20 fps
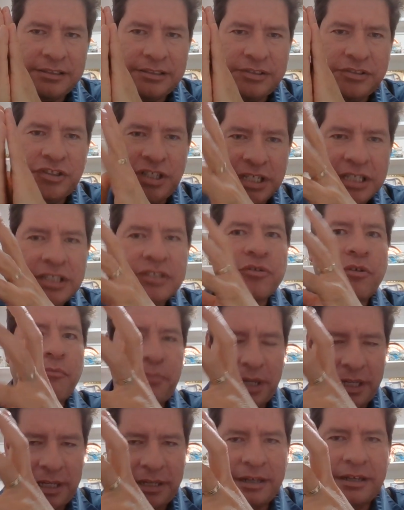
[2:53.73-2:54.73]
she is
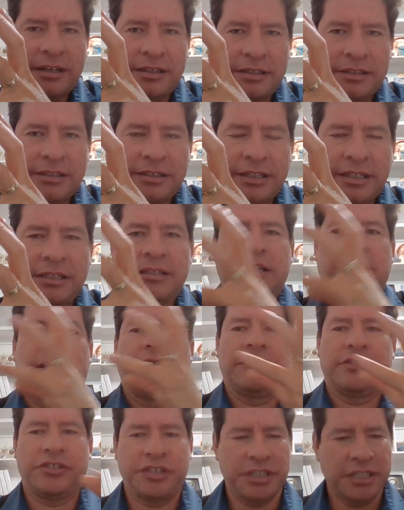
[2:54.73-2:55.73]
open
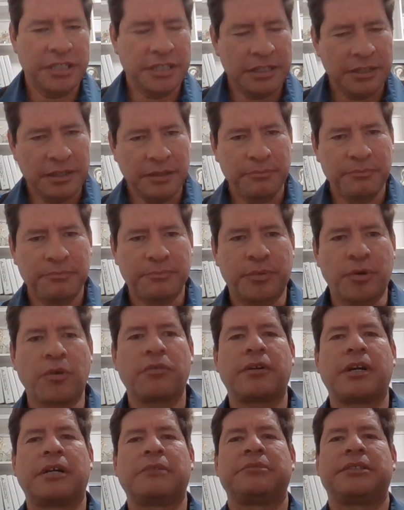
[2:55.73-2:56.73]
and she
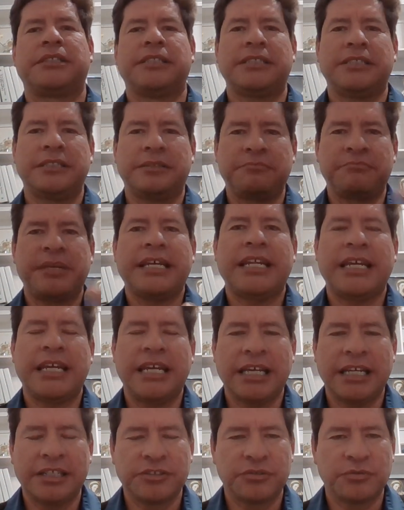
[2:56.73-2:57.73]
programs these
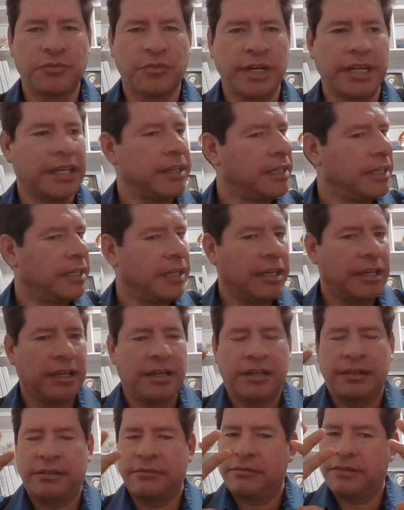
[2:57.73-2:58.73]
meetings with
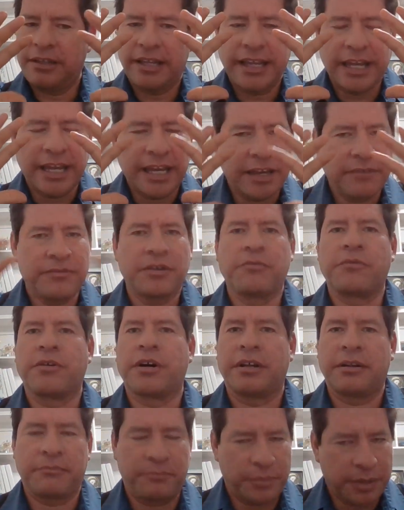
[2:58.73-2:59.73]

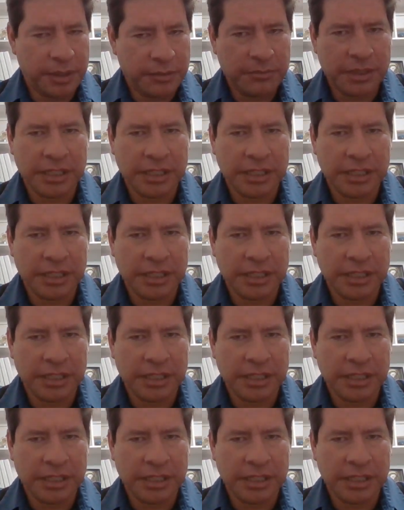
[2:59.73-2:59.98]
everyone pretty